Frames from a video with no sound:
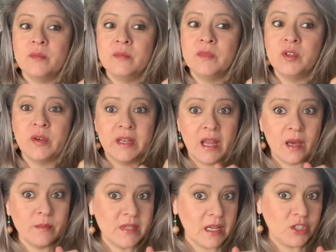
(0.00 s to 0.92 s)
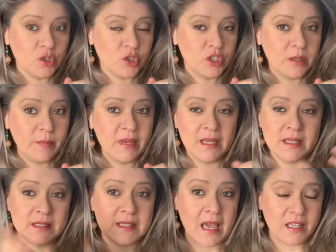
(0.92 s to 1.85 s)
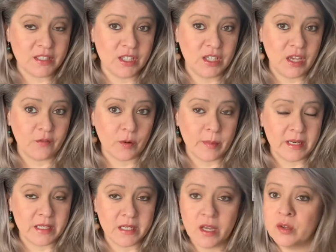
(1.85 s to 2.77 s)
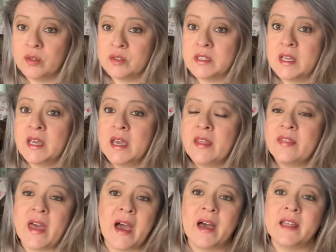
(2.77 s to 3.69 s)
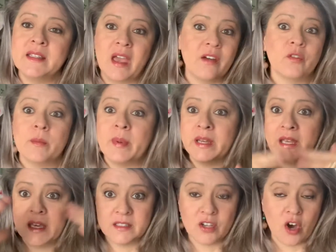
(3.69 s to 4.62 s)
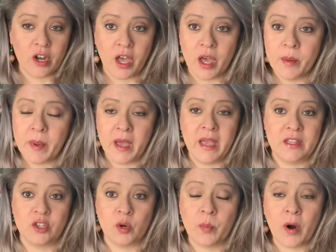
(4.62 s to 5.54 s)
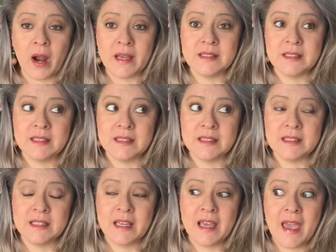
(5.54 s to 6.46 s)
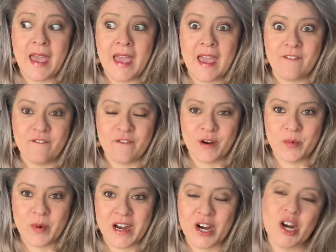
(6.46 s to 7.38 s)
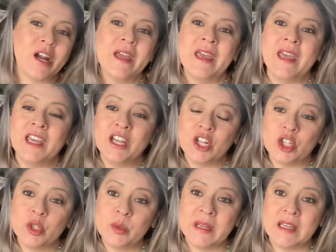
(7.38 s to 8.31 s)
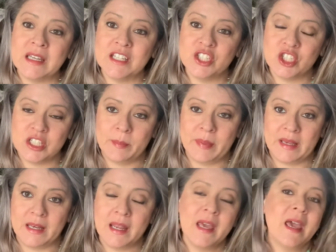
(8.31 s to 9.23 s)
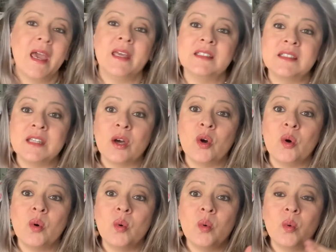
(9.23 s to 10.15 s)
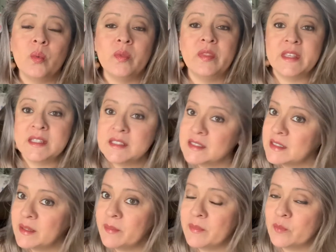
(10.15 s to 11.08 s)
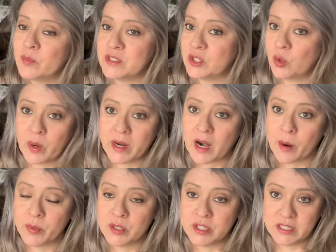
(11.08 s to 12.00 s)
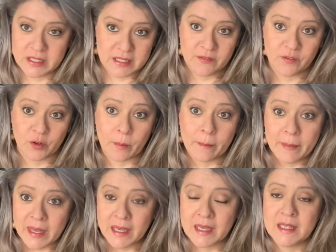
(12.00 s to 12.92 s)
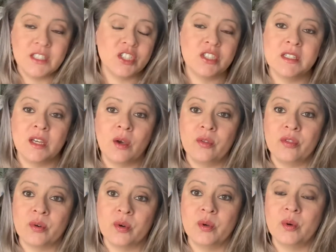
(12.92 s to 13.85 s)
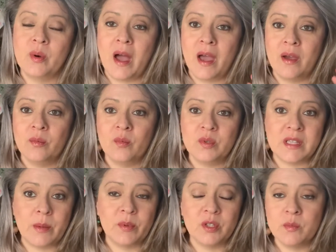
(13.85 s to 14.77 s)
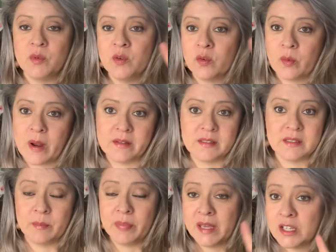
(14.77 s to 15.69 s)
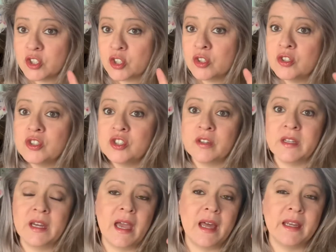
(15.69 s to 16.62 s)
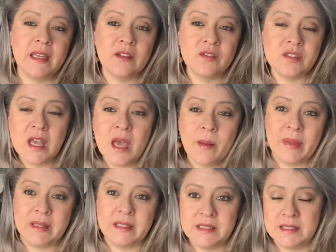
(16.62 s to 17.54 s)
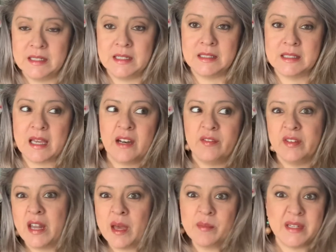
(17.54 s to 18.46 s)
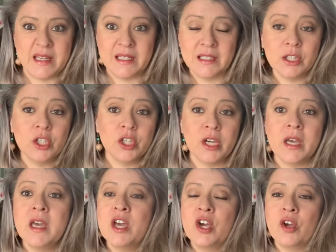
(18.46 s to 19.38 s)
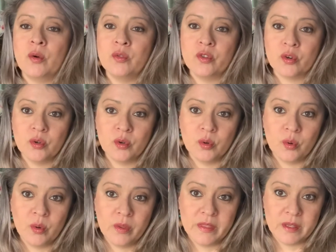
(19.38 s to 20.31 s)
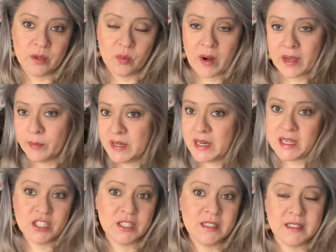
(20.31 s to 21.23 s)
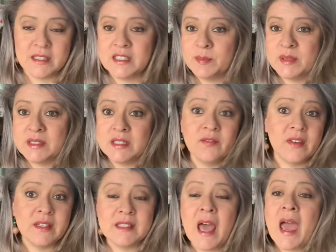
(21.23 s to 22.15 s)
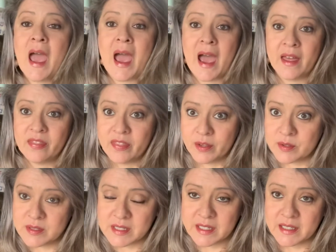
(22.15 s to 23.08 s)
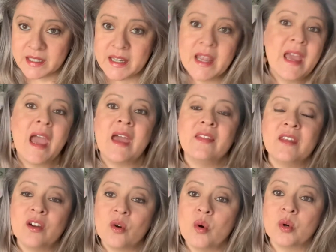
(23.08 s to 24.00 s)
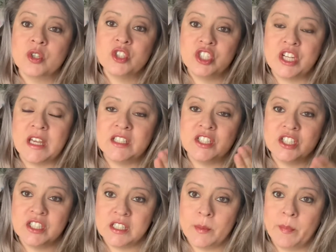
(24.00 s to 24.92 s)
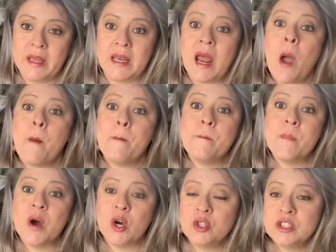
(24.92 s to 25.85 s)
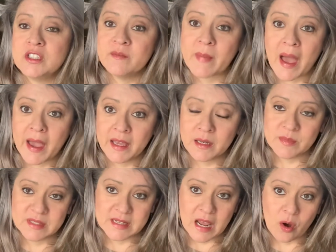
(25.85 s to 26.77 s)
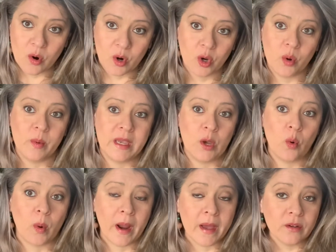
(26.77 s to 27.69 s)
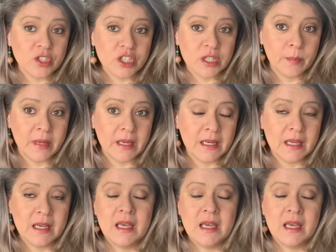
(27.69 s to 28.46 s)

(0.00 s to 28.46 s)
you can update your shipping, because as everybody knows that everybody has gone up in their prices everywhere, including shipping. And so this was a great opportunity for me just to go through. I was able to move around some pictures so that it kind of gives my listings kind of an updated look, go through the recommendations and the specifics, add those in, and then of course change the shipping. Most of my items now are going ground shipping.